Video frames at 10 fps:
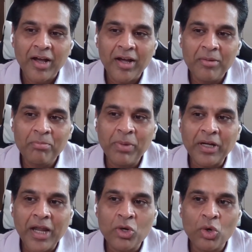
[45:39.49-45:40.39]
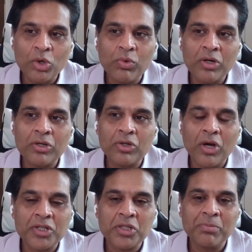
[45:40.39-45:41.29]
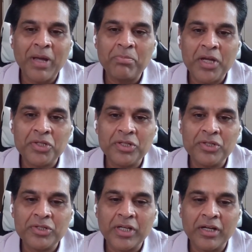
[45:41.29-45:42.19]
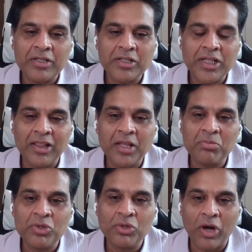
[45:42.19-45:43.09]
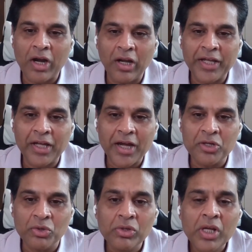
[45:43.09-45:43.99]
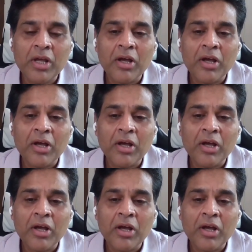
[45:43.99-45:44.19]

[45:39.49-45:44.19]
But I don't want to torture my patients and tell them to run like I do.